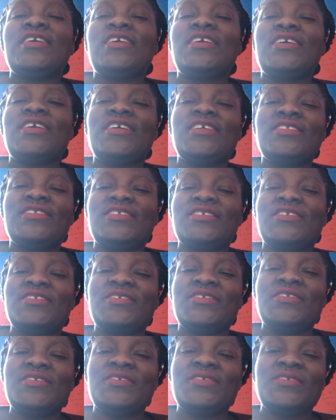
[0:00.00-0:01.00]

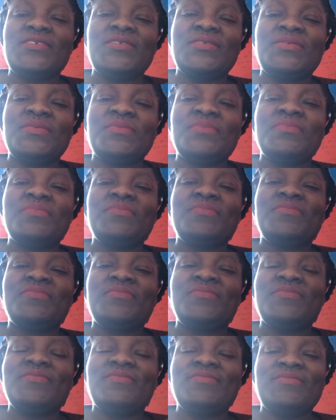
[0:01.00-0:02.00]
it's
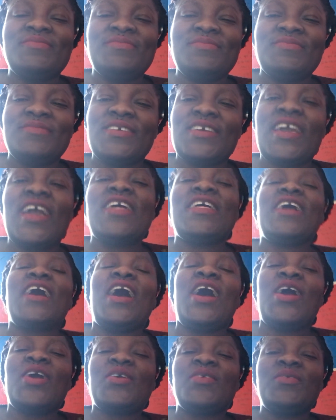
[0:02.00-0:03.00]
mm-hmm, kind of
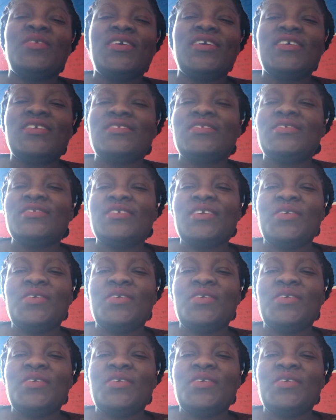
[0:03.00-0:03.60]
awkward.